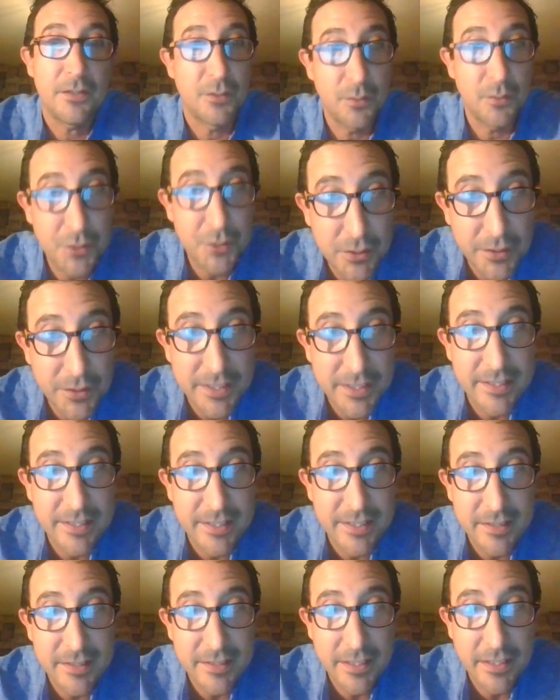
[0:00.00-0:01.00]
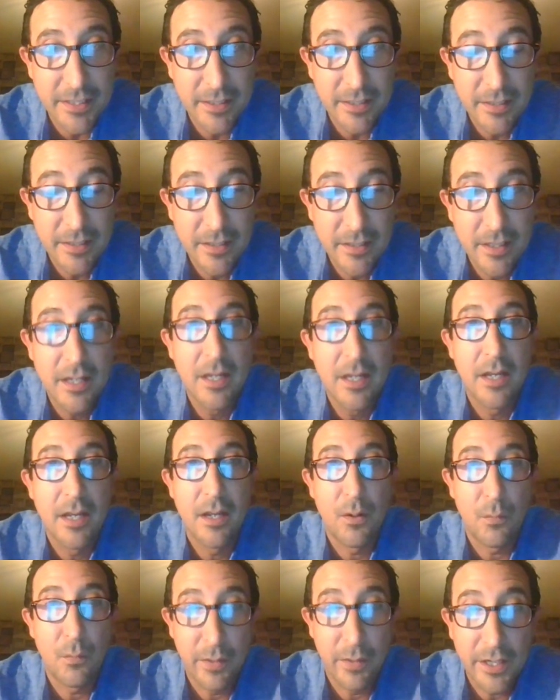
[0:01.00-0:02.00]
Social distancing,
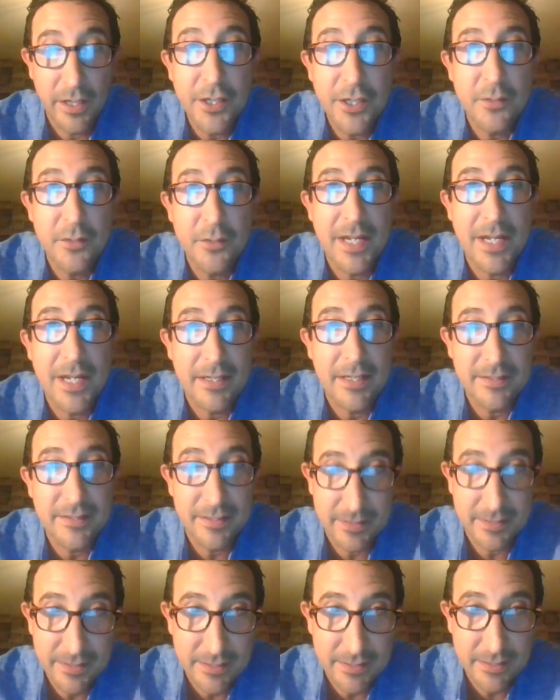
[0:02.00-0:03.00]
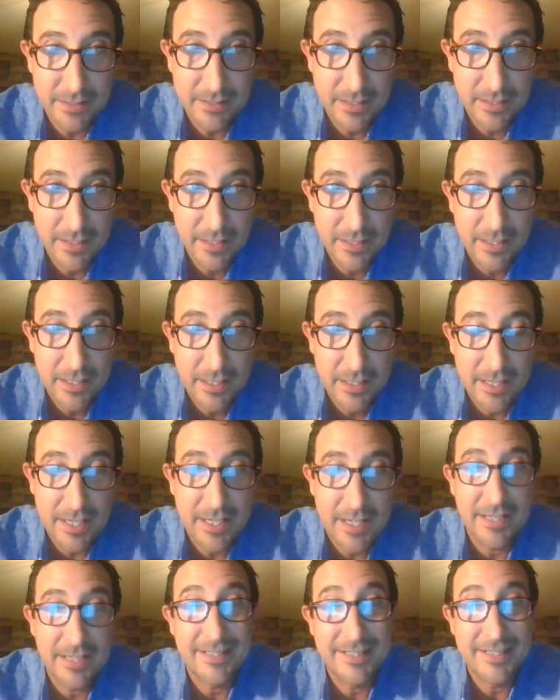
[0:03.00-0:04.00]
wear your masks,
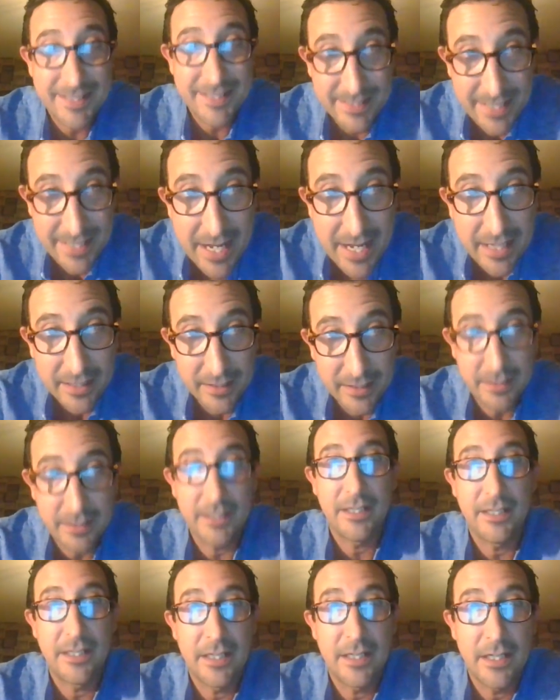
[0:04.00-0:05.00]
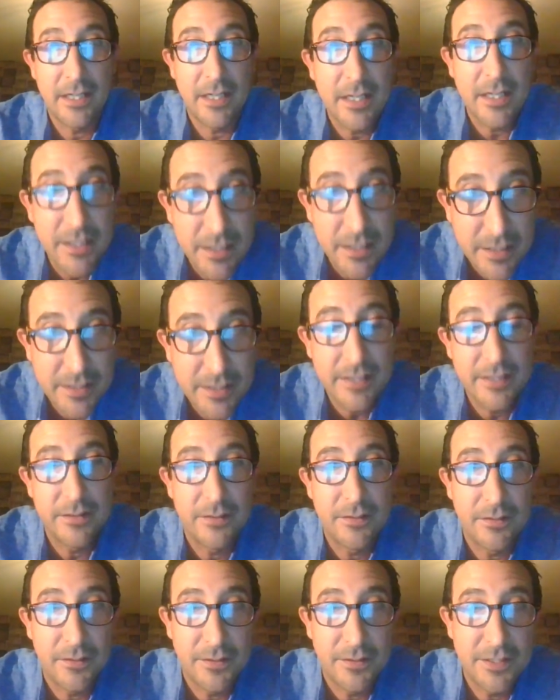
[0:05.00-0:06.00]
and sadly,
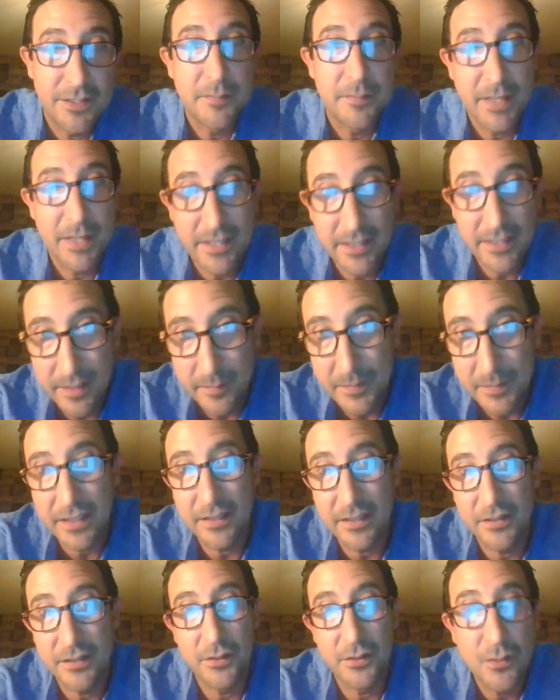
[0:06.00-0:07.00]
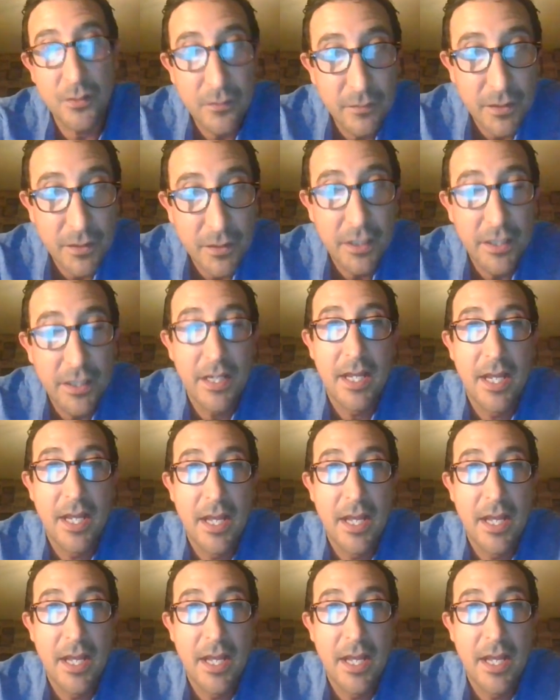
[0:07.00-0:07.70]
until this pandemic is over,